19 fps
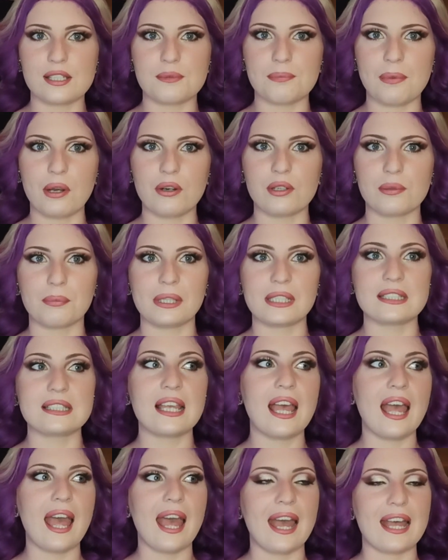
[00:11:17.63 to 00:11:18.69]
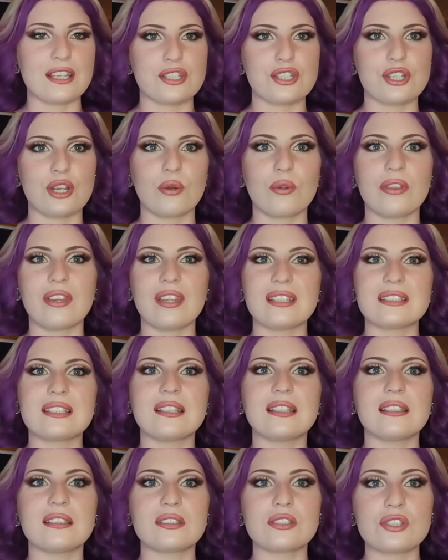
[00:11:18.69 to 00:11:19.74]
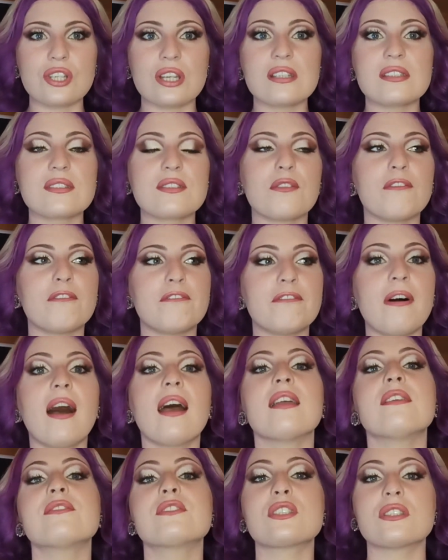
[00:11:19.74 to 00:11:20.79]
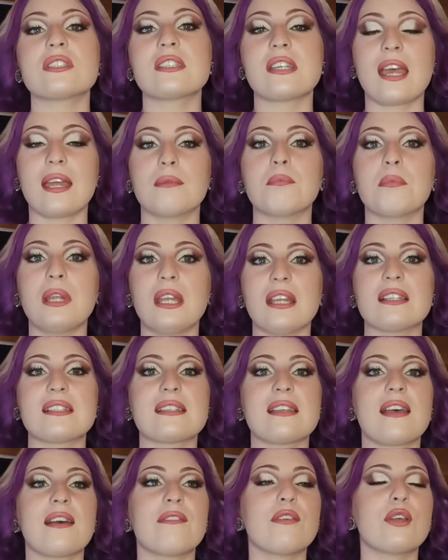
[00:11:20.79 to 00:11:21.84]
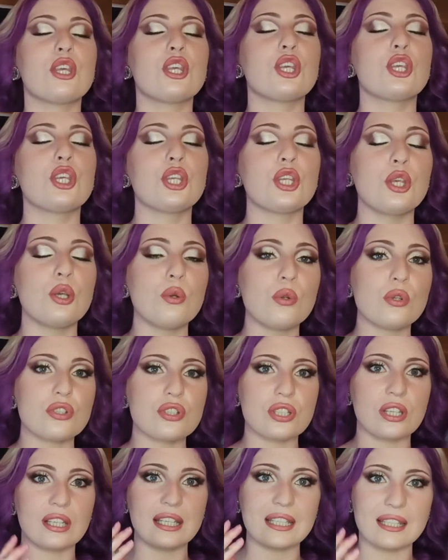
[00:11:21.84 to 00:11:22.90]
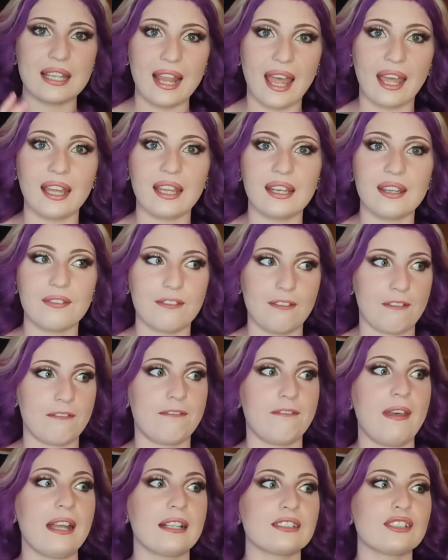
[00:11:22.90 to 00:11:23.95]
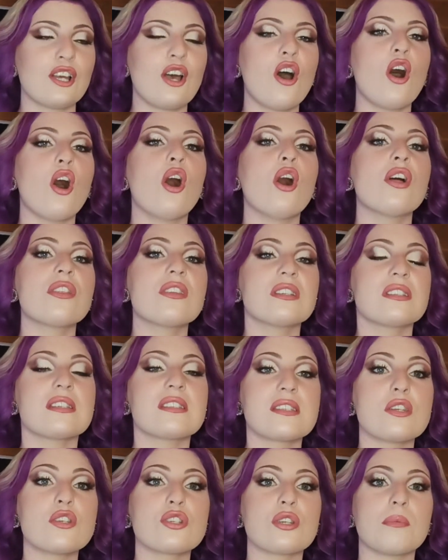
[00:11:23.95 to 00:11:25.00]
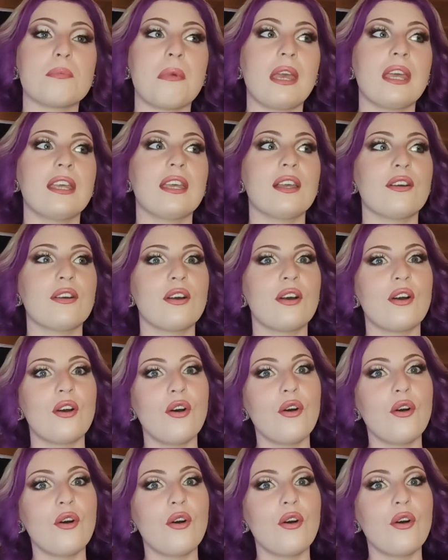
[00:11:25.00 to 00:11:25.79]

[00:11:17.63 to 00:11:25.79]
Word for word: experiment has shown that just five to ten minutes have a hugely negative effect on the decision-making